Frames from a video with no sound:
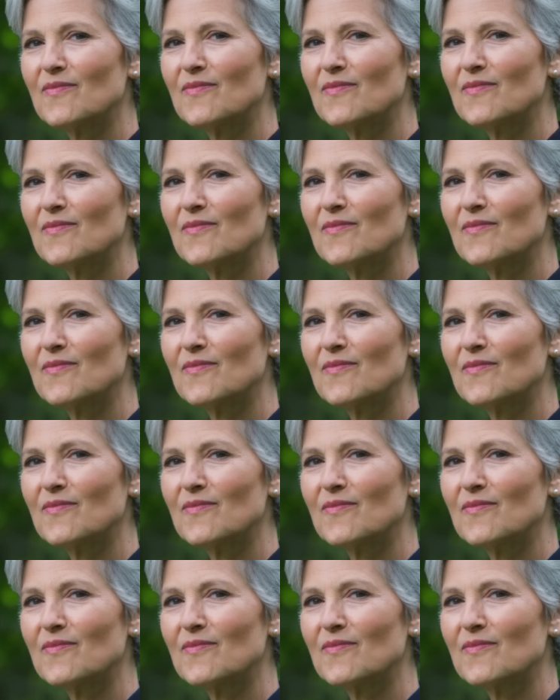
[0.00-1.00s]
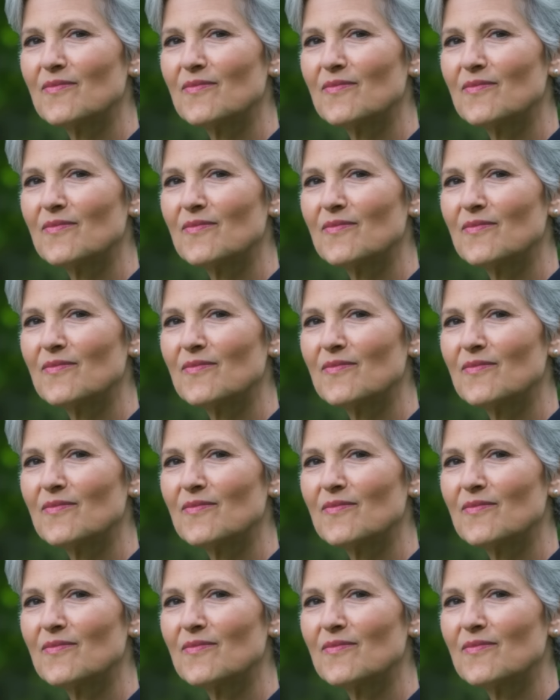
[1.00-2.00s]

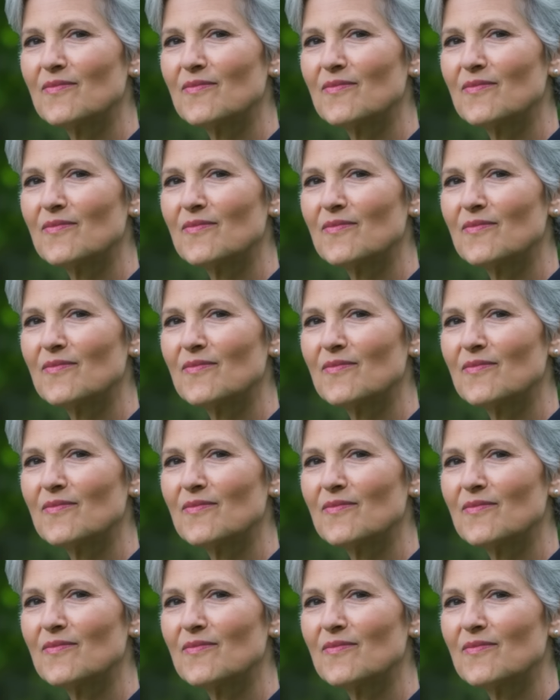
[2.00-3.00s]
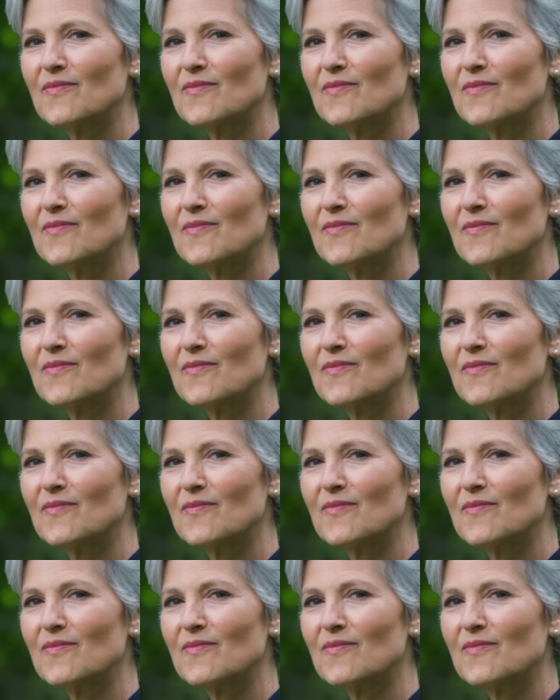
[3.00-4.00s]

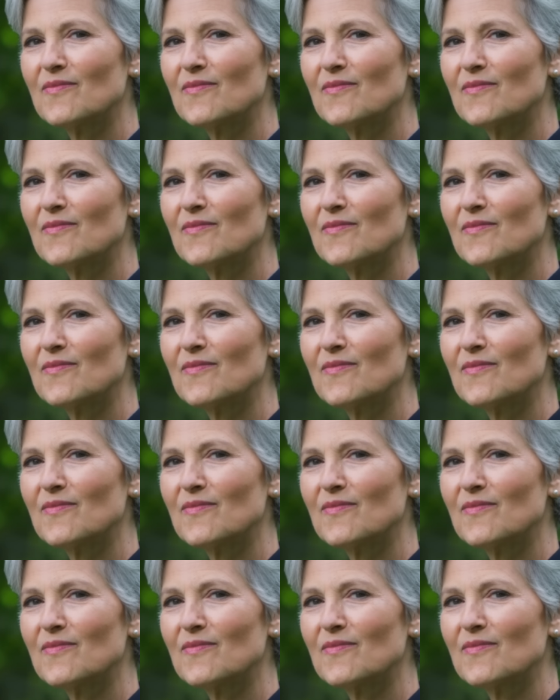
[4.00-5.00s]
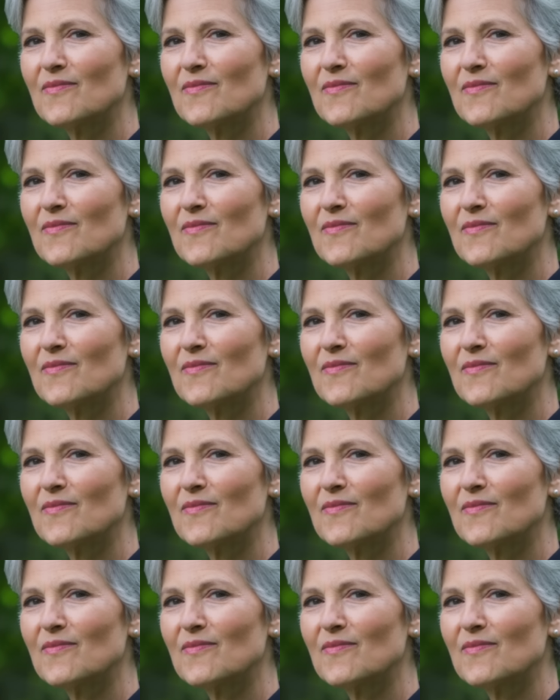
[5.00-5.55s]
(no lip movement)